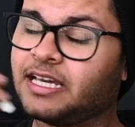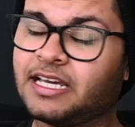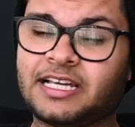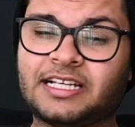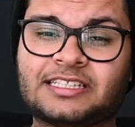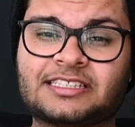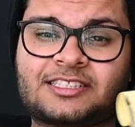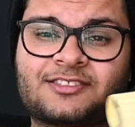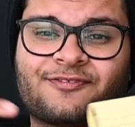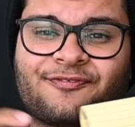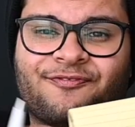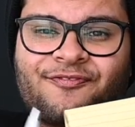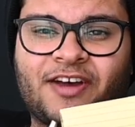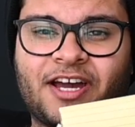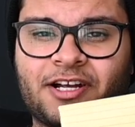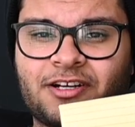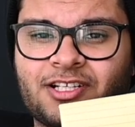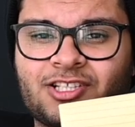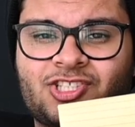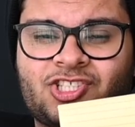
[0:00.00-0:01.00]
is
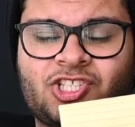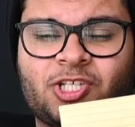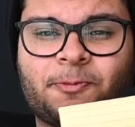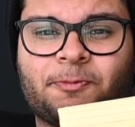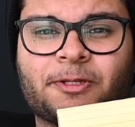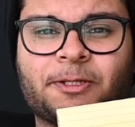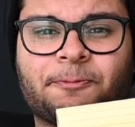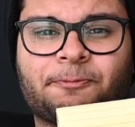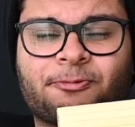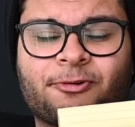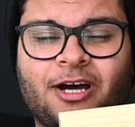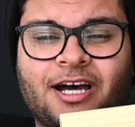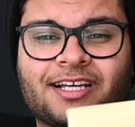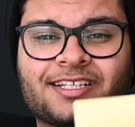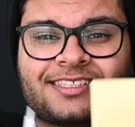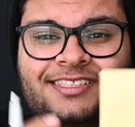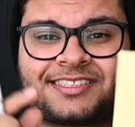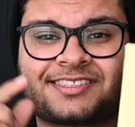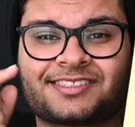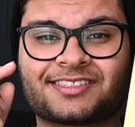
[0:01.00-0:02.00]
very cheaply
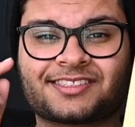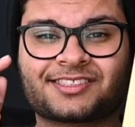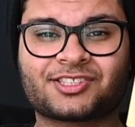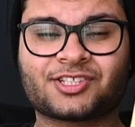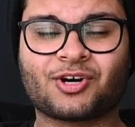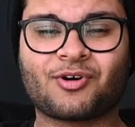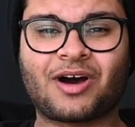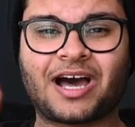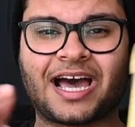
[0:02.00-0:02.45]
priced, so